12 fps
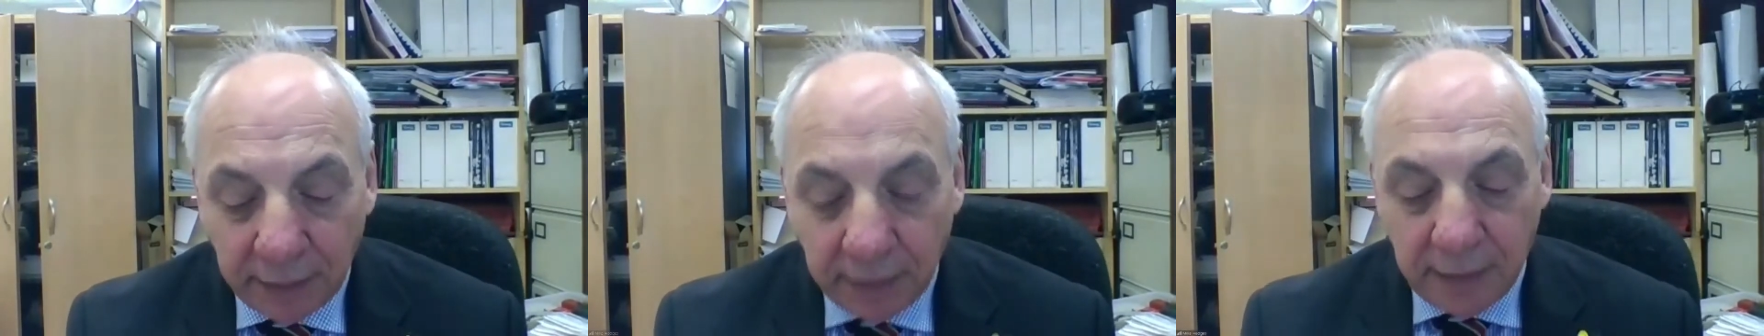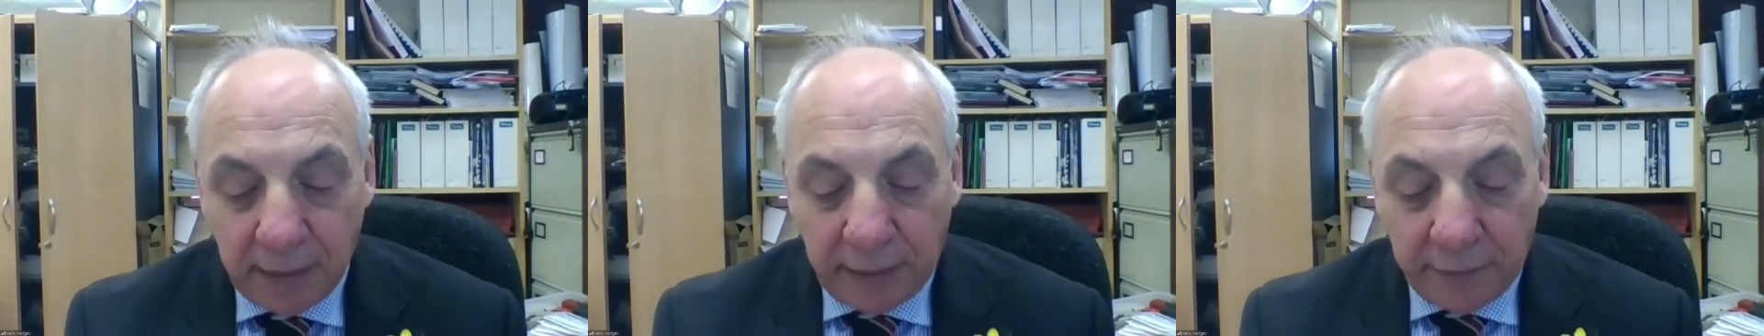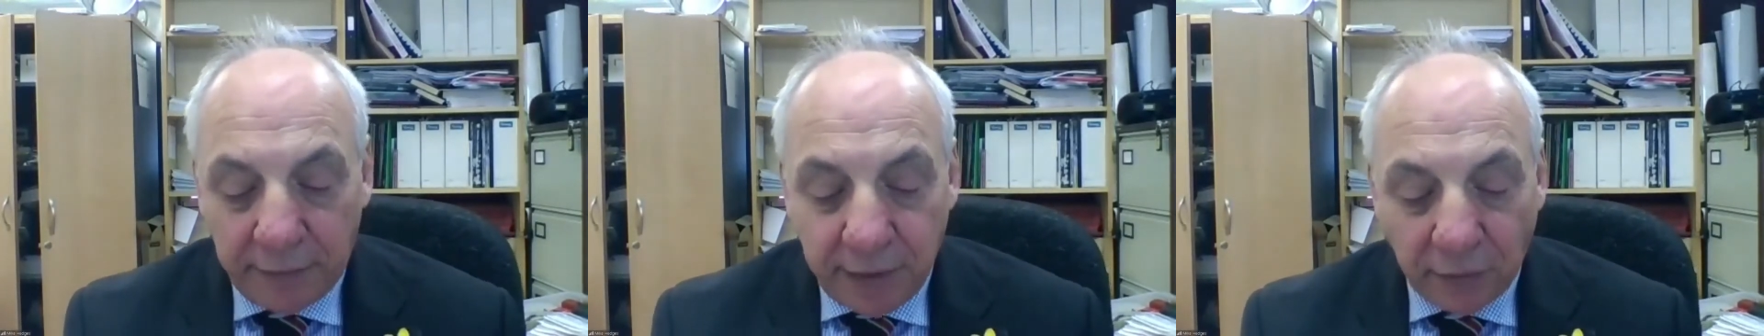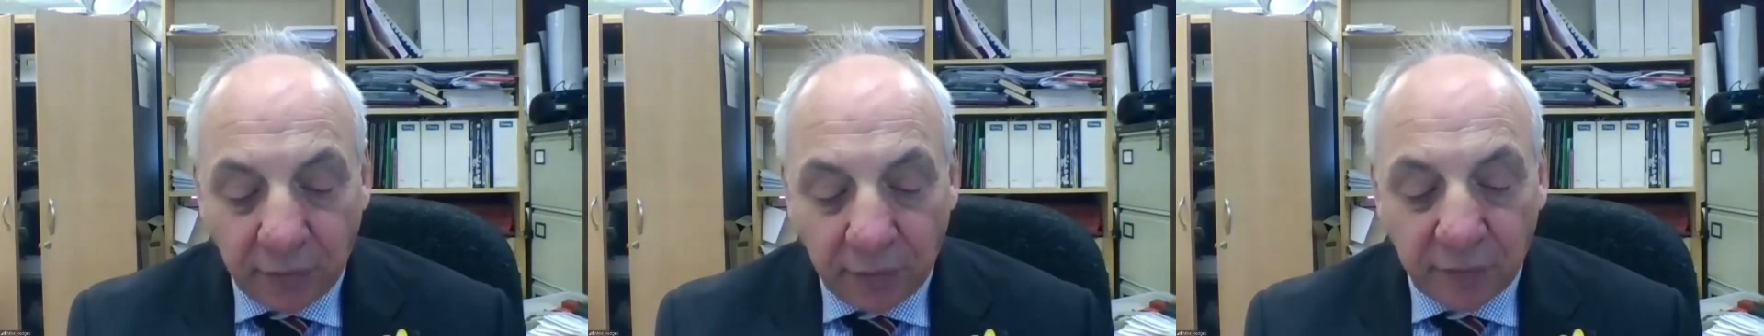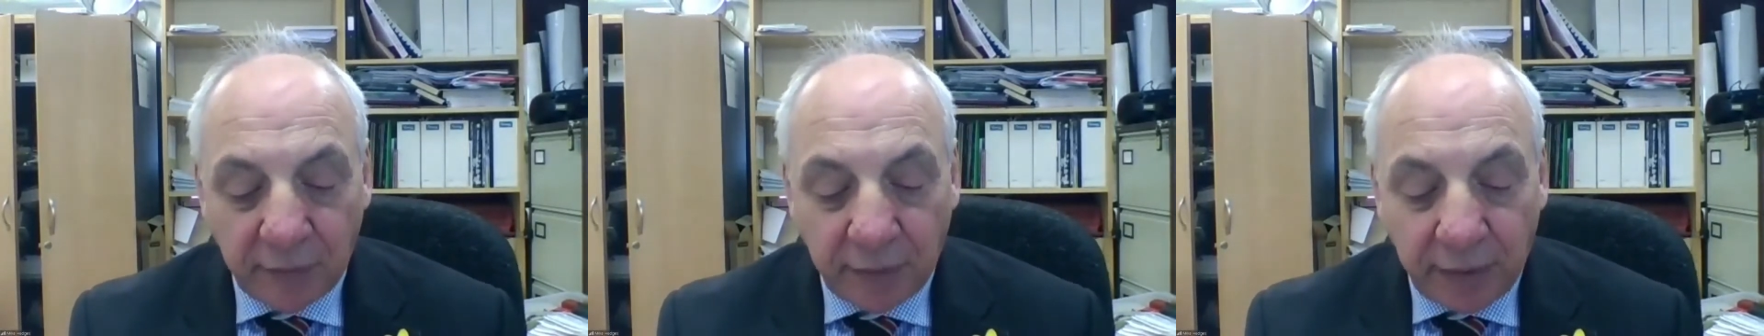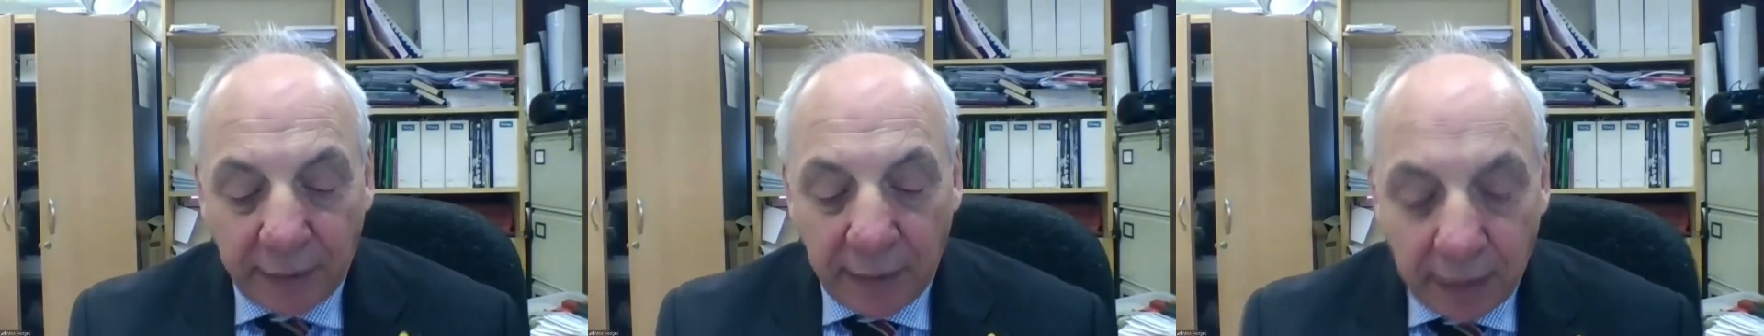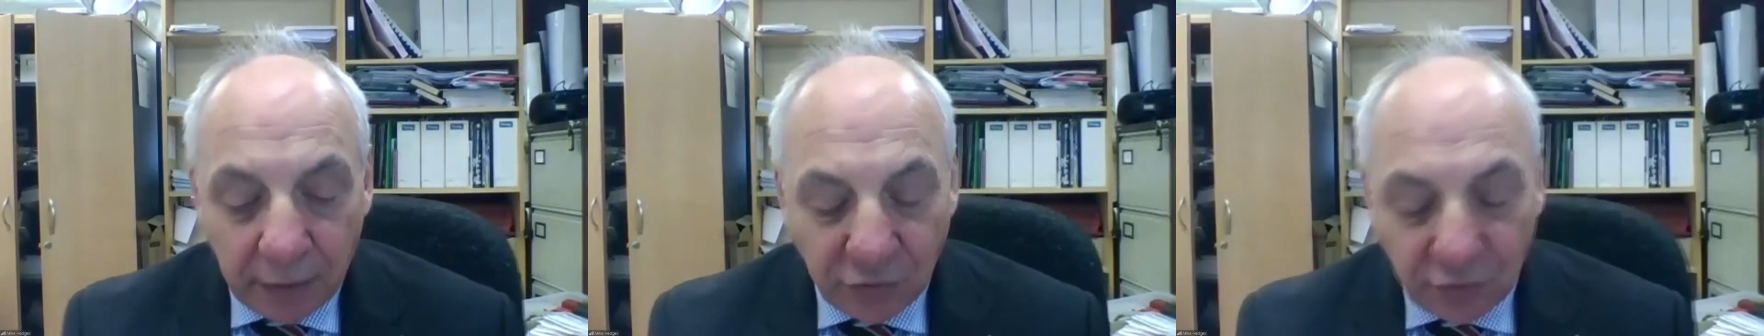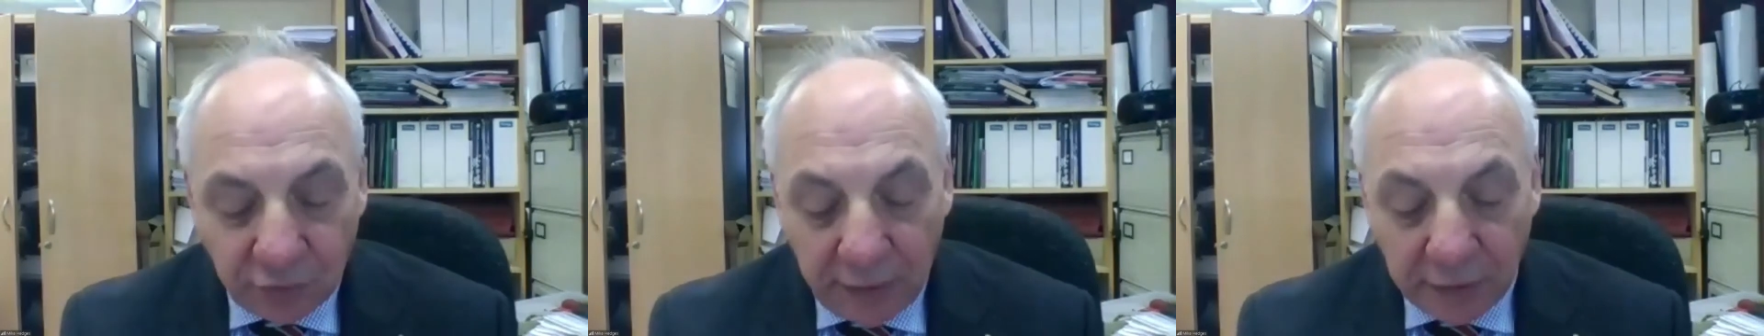and is now the second largest
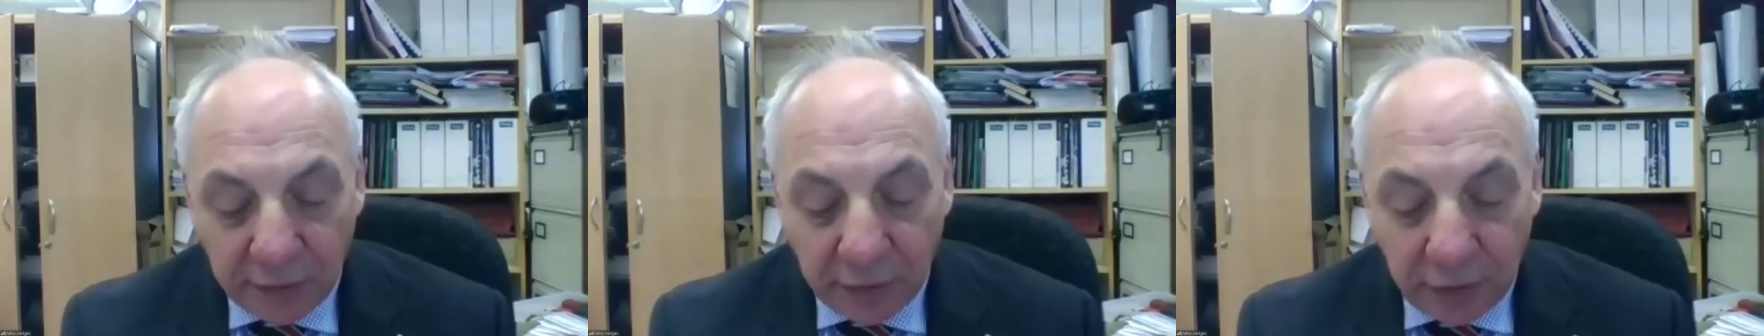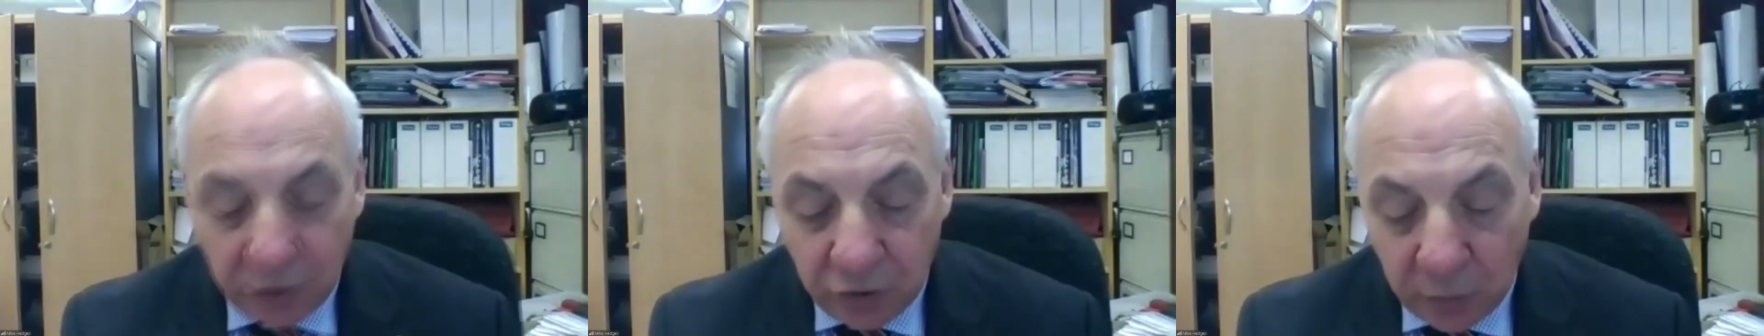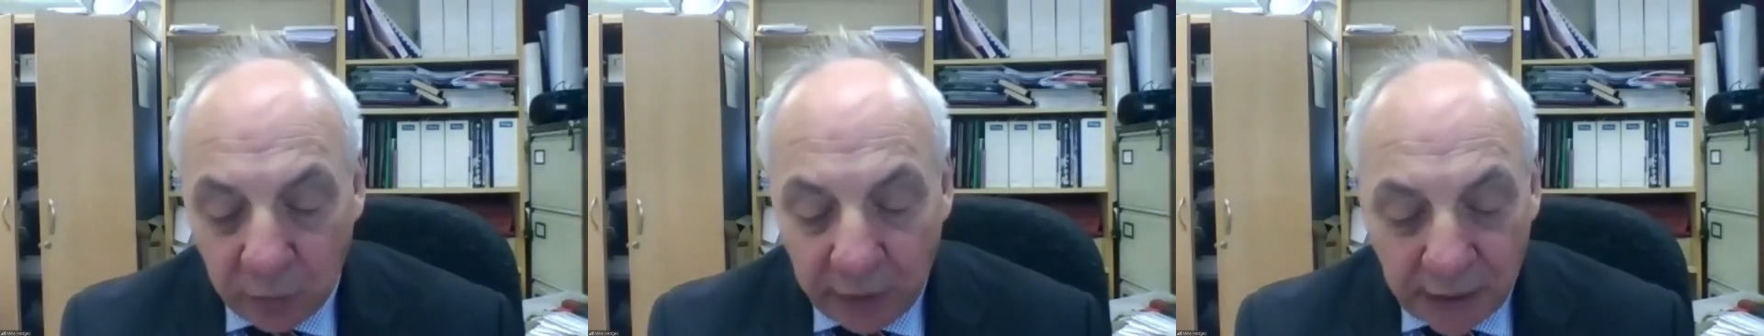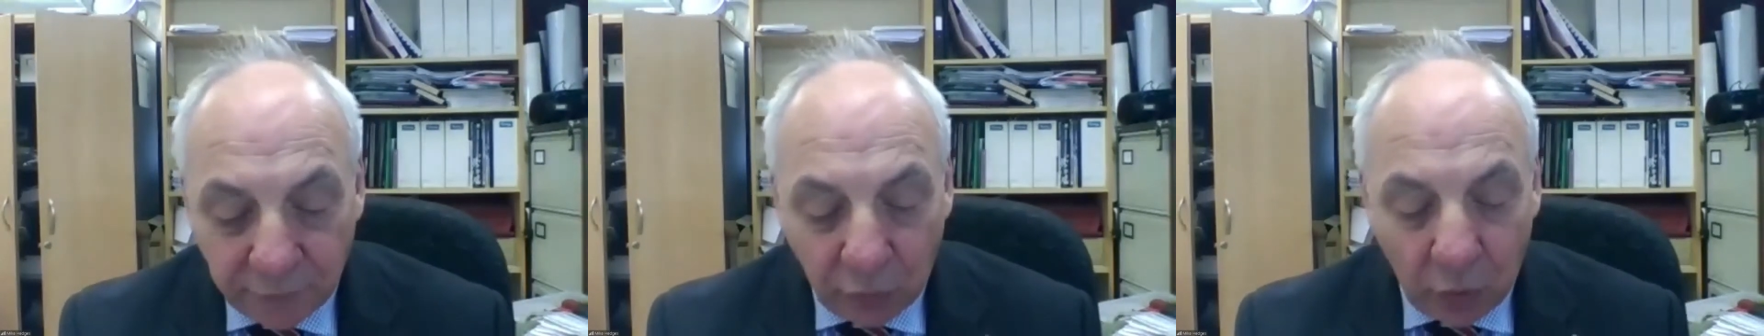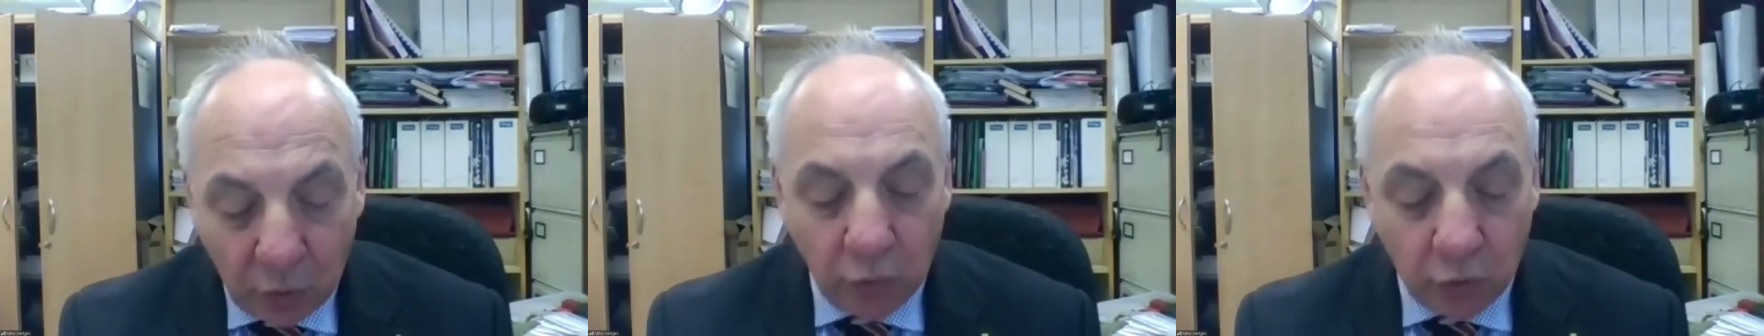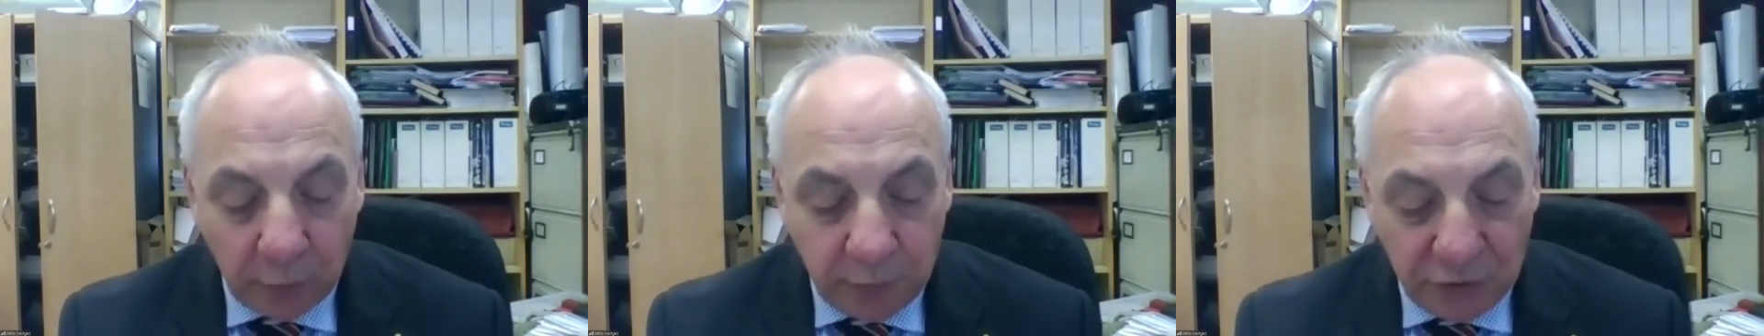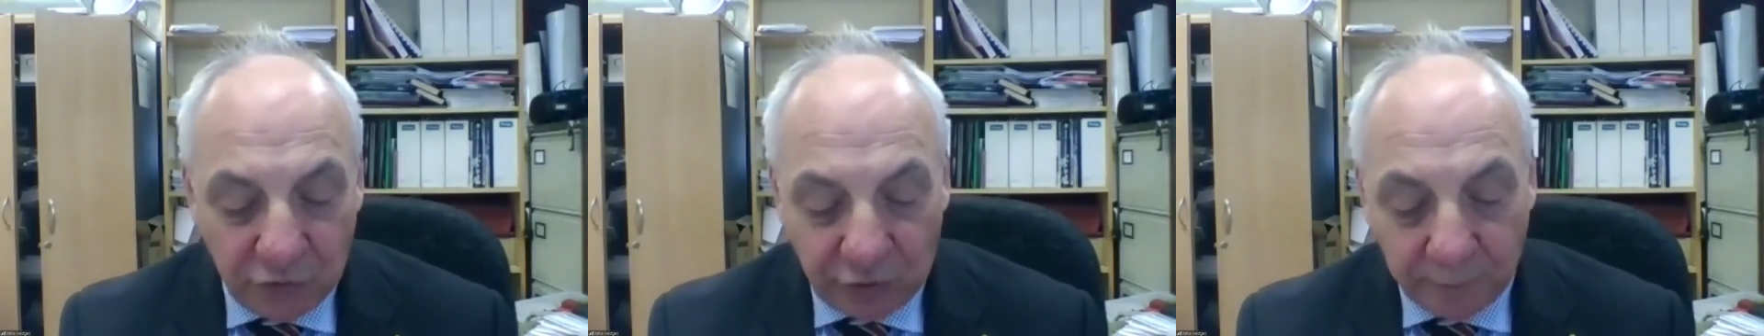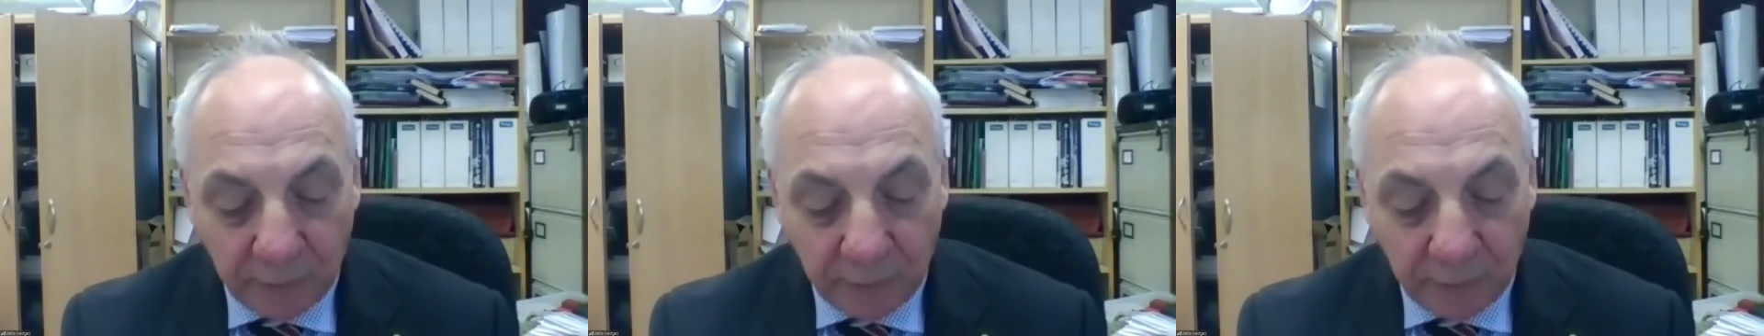tenure in the UK after owned occupation.